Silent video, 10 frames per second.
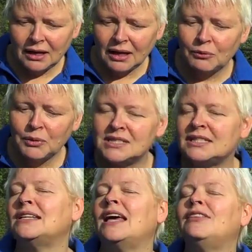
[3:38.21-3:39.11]
And we
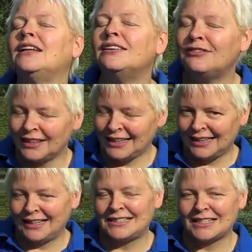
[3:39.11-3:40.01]
did have a
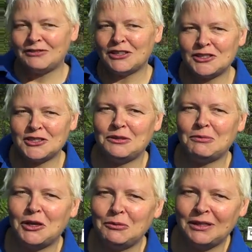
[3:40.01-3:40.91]
lovely diversity
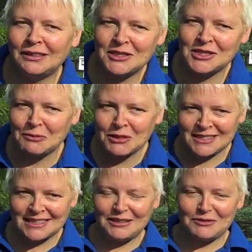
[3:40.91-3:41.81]
moment, which I must
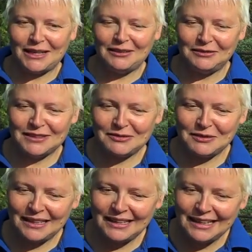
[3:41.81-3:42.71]
tell you about, was when